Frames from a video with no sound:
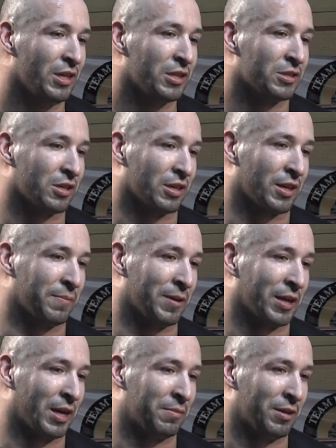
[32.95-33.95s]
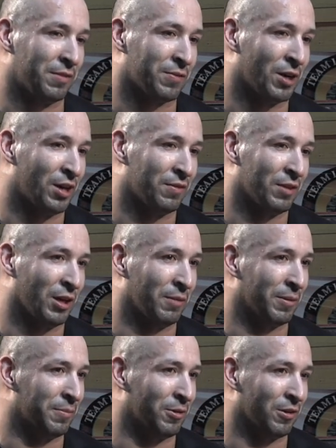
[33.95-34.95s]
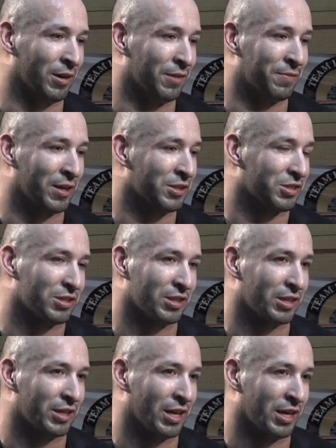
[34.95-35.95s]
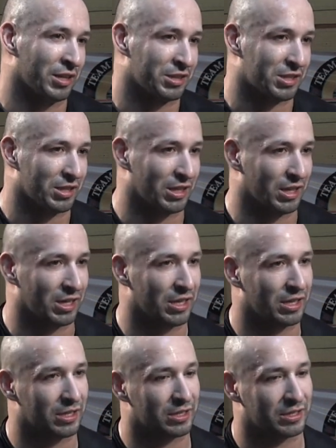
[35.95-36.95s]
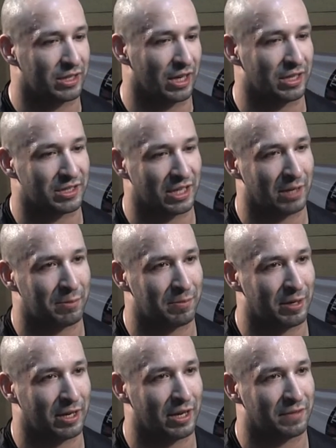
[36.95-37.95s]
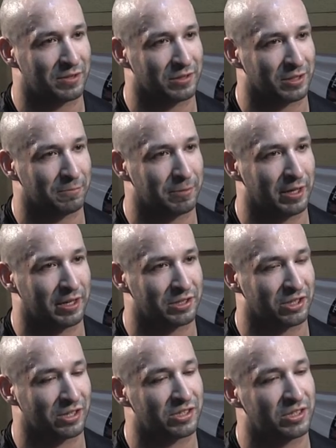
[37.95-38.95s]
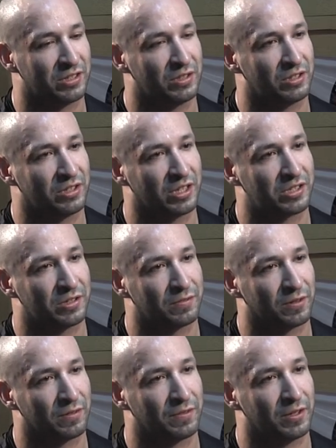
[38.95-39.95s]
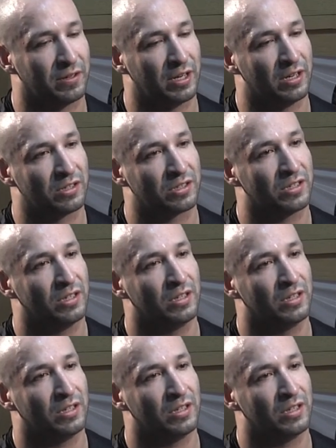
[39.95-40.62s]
try to get my game to evolve a little bit more, and eventually got into got into MMA after competing just in jiu-jitsu for a few years.